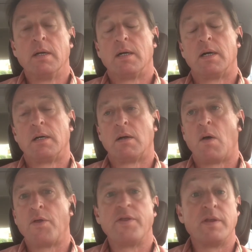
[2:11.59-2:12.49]
uh,
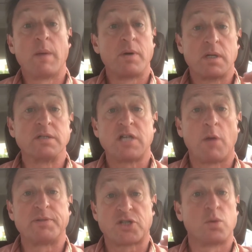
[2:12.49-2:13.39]
although the number does
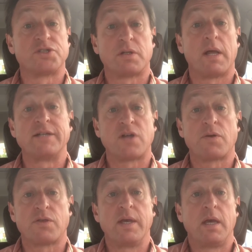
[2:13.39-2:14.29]
help us crystallize our
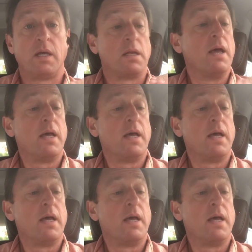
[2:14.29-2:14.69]
thinking